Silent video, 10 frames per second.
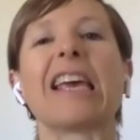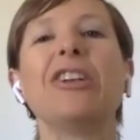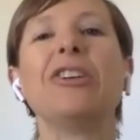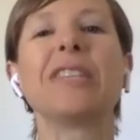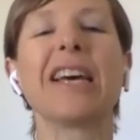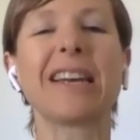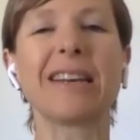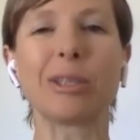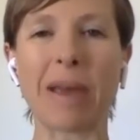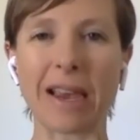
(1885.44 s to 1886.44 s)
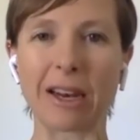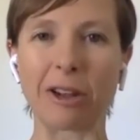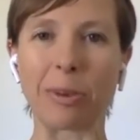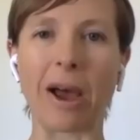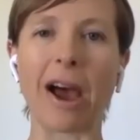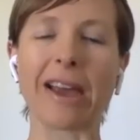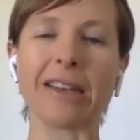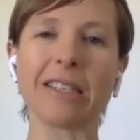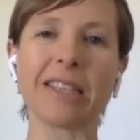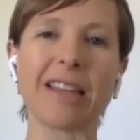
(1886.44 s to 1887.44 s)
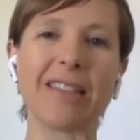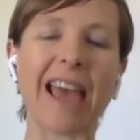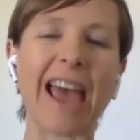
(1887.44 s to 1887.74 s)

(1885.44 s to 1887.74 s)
Can you take us back a little bit? I understand that